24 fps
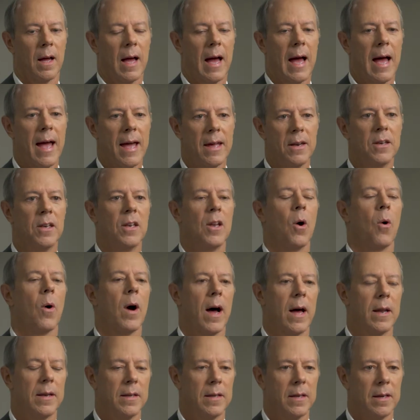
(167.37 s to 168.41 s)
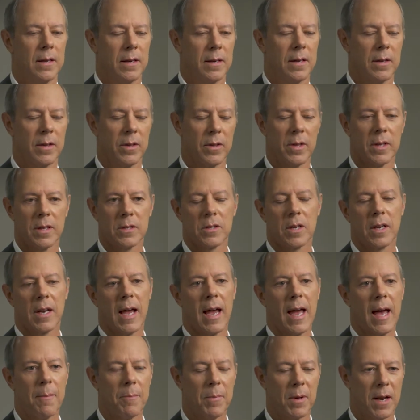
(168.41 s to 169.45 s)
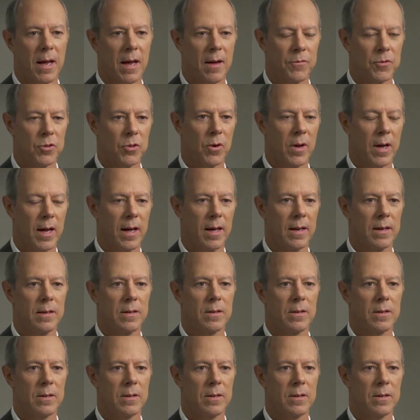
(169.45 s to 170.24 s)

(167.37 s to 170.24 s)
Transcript: I had no idea that this could happen after you had